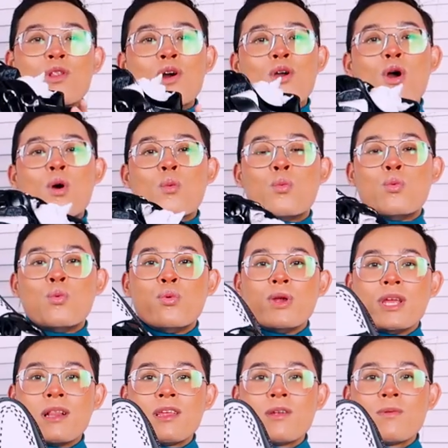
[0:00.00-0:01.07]
look
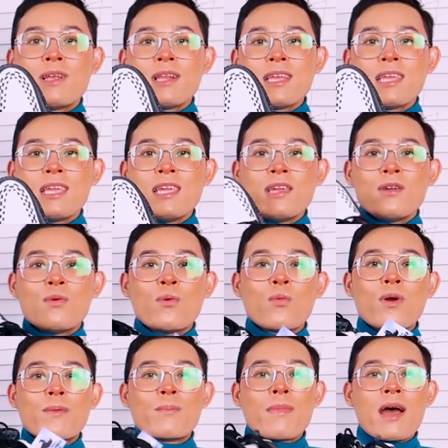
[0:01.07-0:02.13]
really, really cute
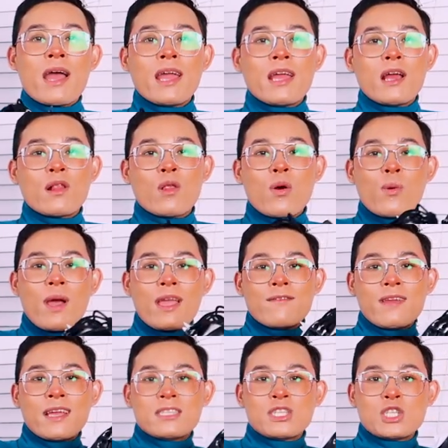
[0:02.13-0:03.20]
with my
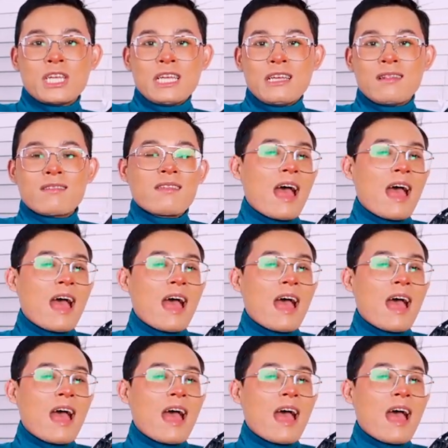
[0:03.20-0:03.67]
Loewe jeans.